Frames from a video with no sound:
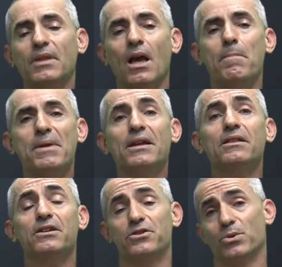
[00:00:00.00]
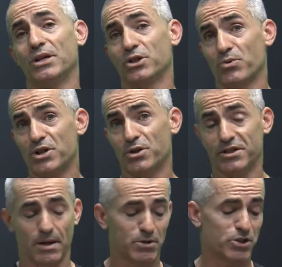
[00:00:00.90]
immediately to as I read these
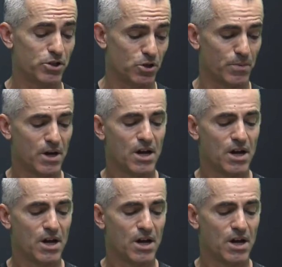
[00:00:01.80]
numbers to you.